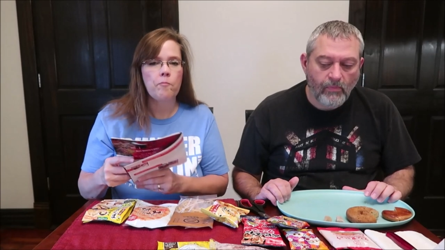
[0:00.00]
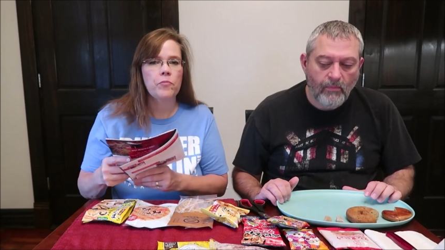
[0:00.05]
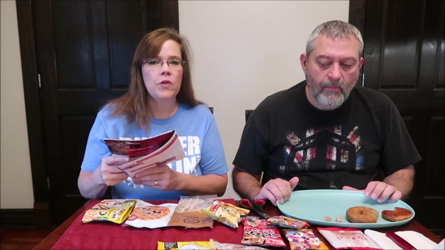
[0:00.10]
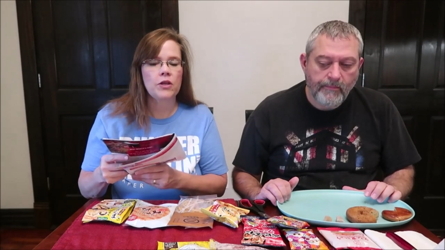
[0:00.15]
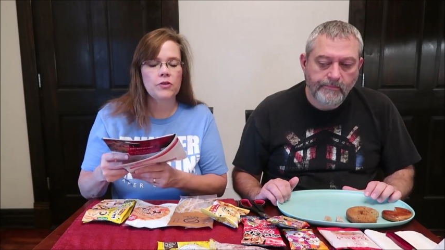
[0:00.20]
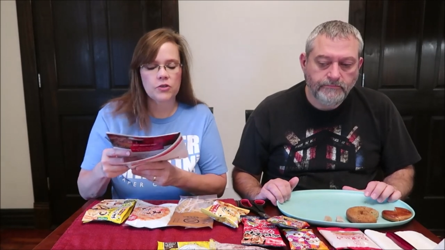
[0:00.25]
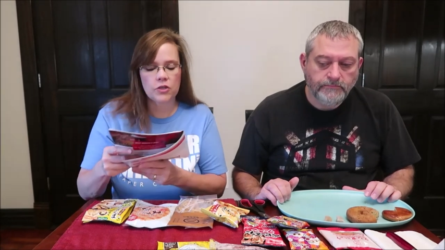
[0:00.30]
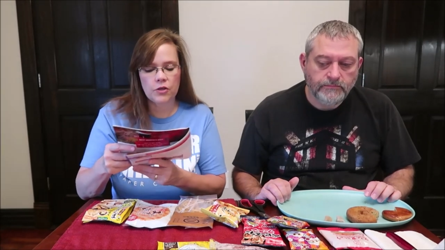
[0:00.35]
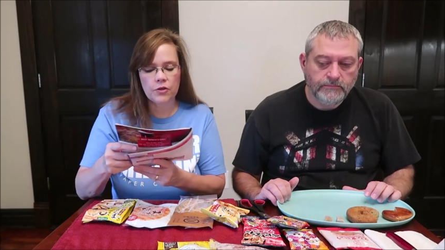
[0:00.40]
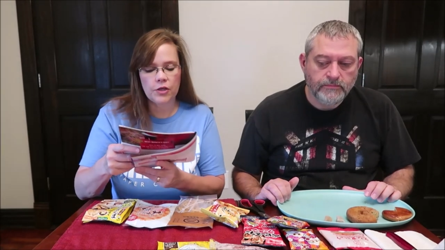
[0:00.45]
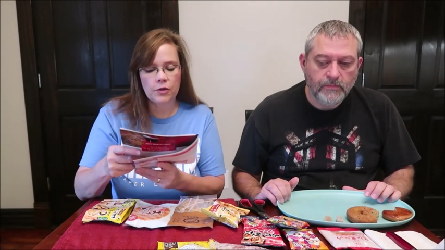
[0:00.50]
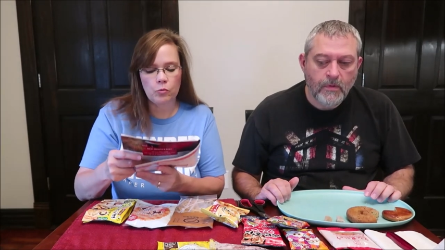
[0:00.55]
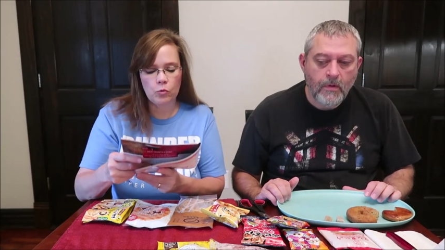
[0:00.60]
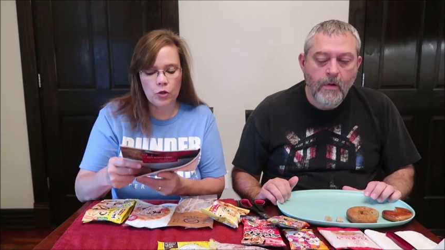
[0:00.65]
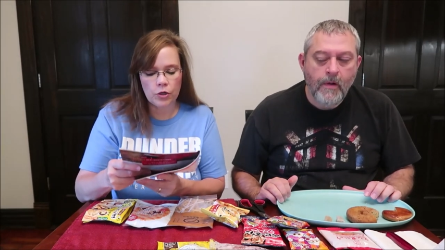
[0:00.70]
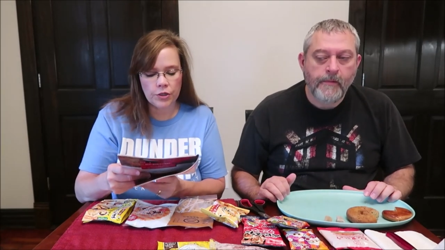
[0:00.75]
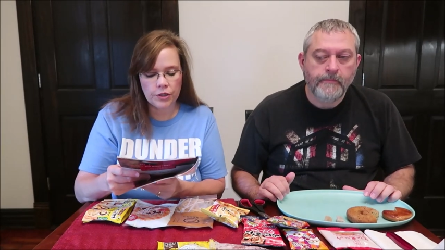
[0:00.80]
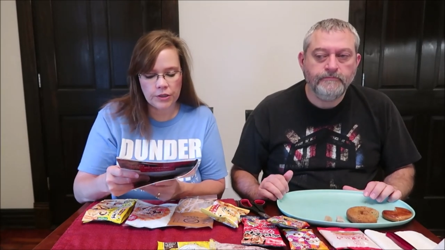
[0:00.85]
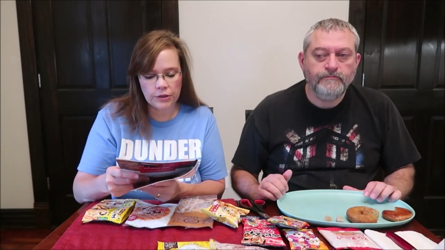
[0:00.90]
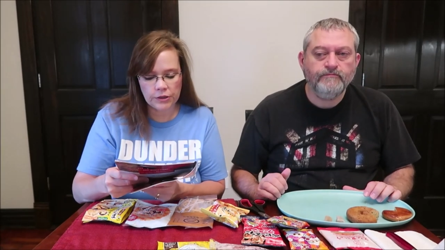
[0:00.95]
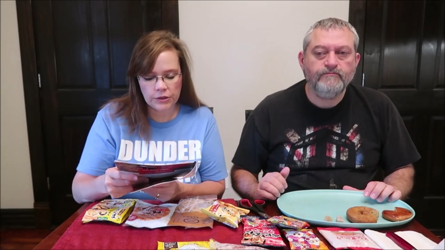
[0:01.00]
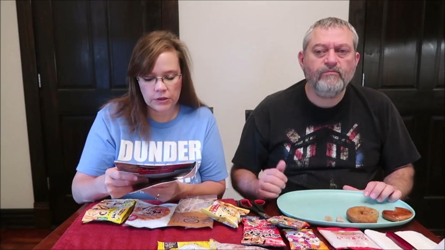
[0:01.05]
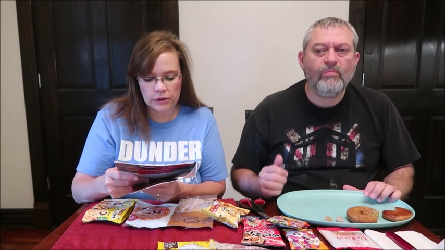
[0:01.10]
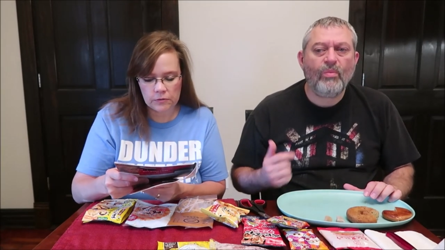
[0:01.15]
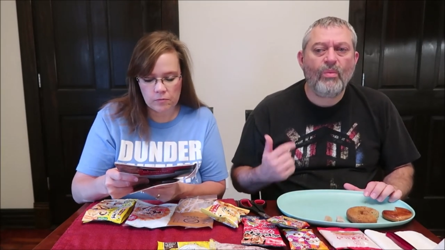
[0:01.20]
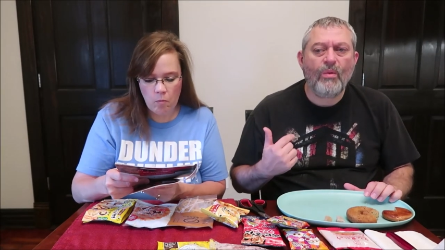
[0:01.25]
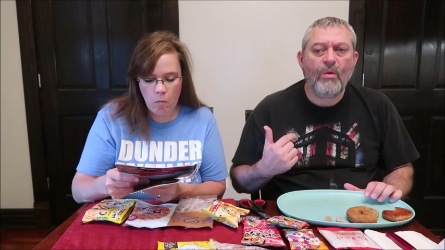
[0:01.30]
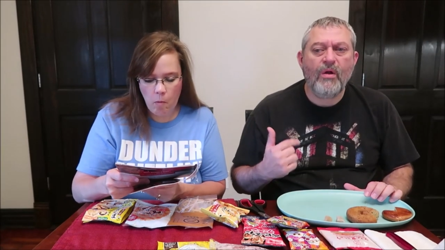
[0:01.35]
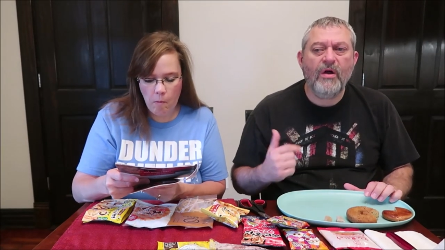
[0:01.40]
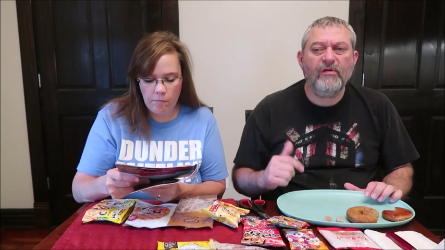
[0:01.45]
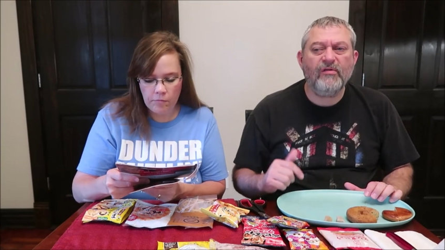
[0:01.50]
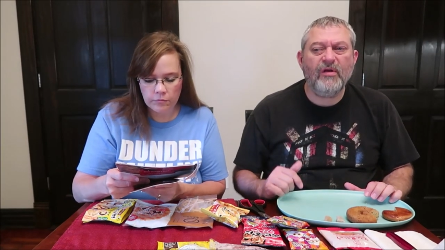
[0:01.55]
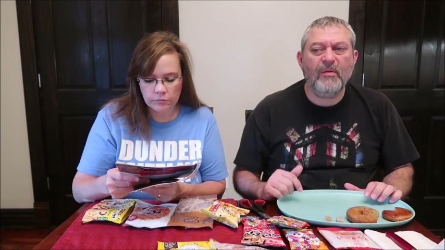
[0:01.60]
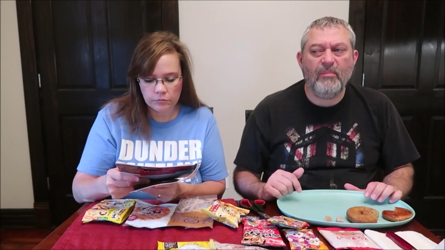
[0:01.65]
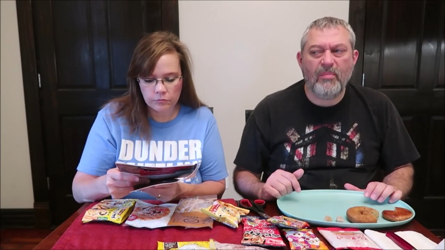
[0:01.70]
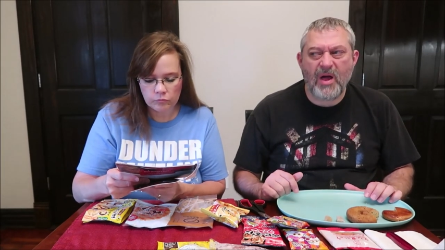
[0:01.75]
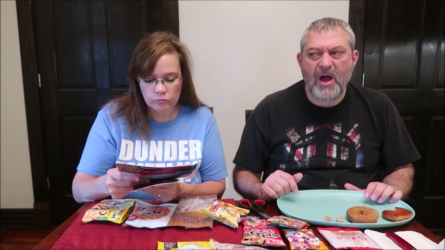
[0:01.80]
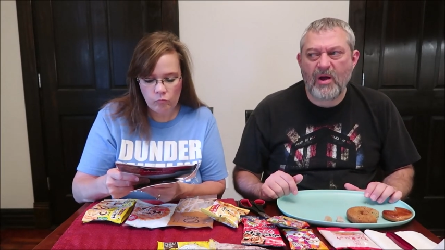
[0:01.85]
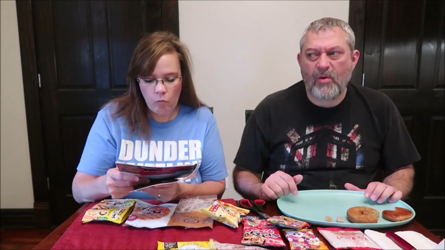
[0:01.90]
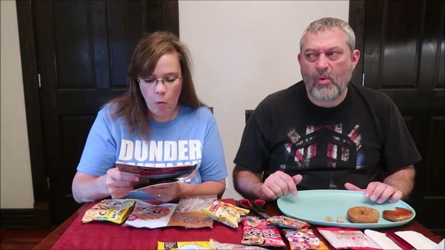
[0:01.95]
Speaker 1: I saw that walnut in it.
Speaker 2: That's like
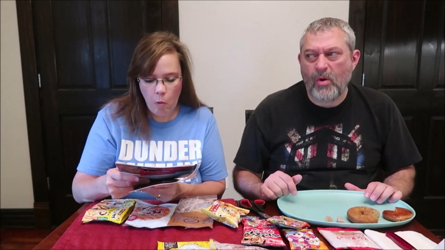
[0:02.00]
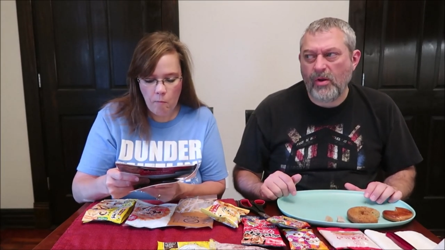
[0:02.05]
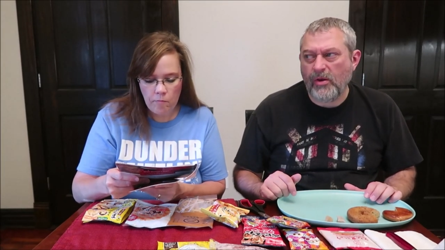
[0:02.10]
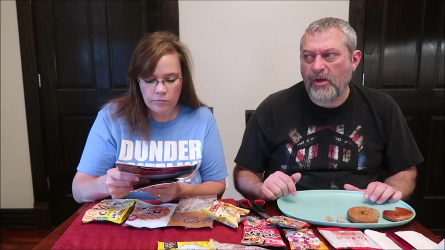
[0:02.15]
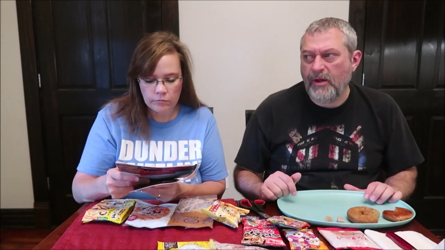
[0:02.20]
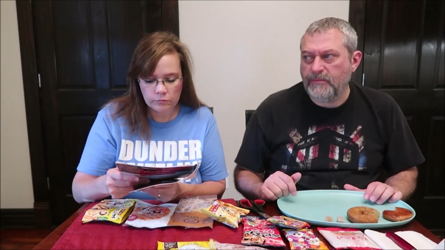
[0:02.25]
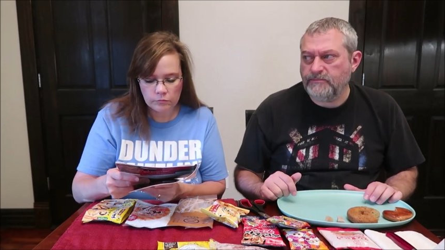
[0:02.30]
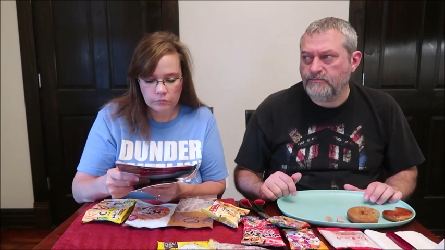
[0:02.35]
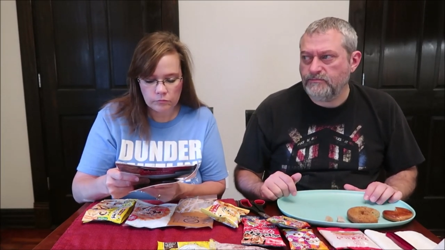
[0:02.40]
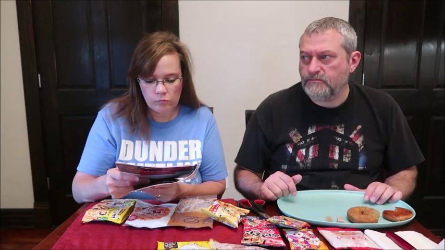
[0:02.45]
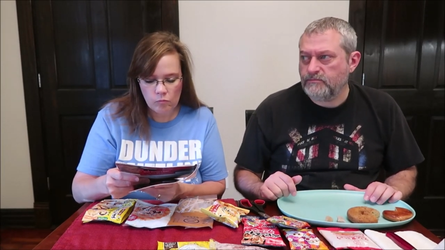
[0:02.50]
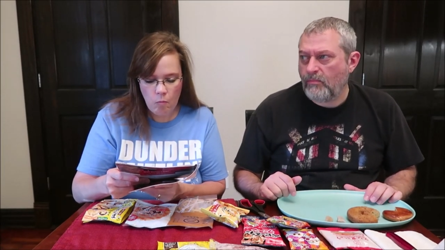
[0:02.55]
black walnut.